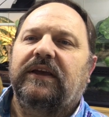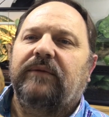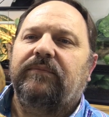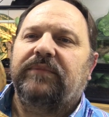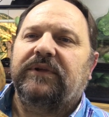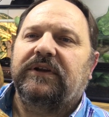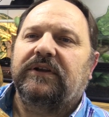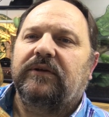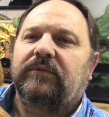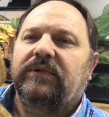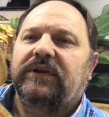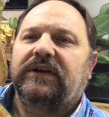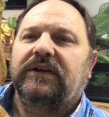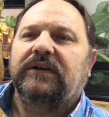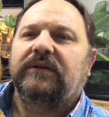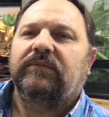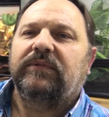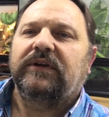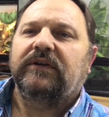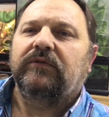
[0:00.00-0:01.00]
up a little bit in a
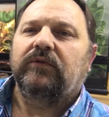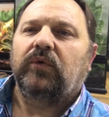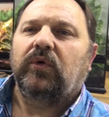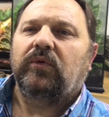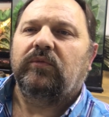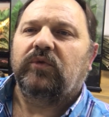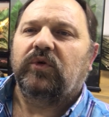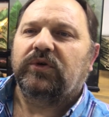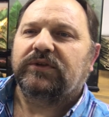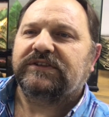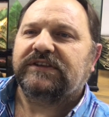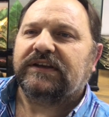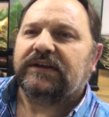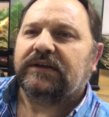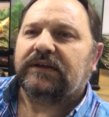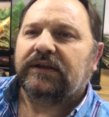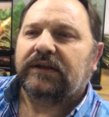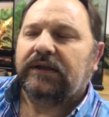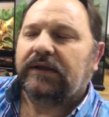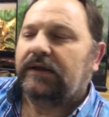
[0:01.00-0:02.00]
bit of warm water,
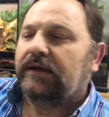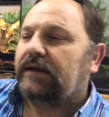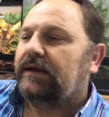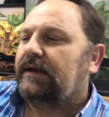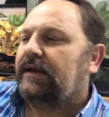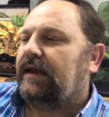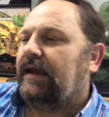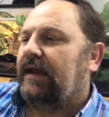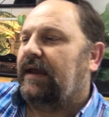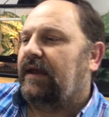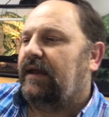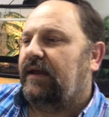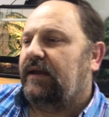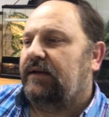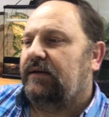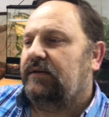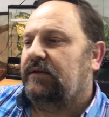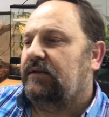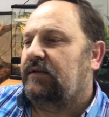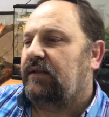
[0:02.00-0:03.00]

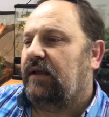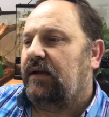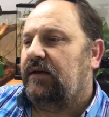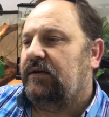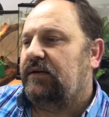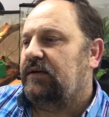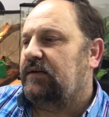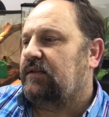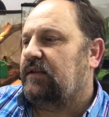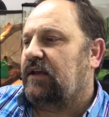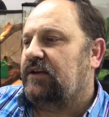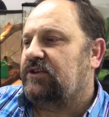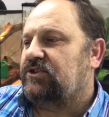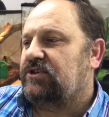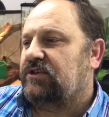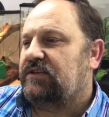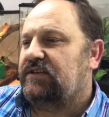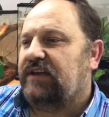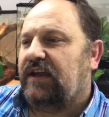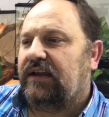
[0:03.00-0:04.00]
and they
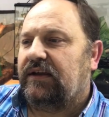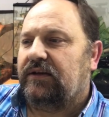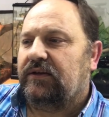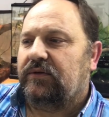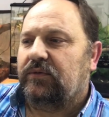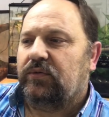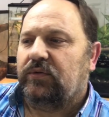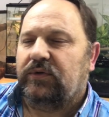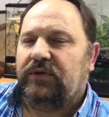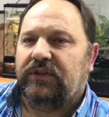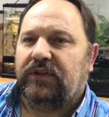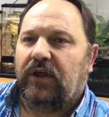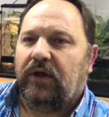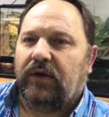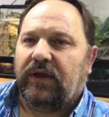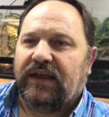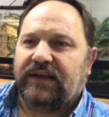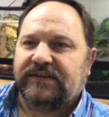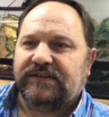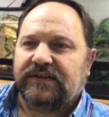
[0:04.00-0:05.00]
should take it with no
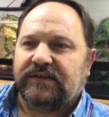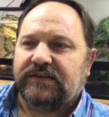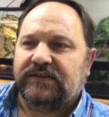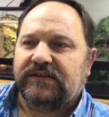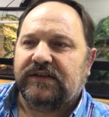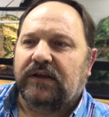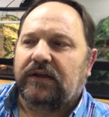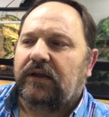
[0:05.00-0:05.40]
hassles.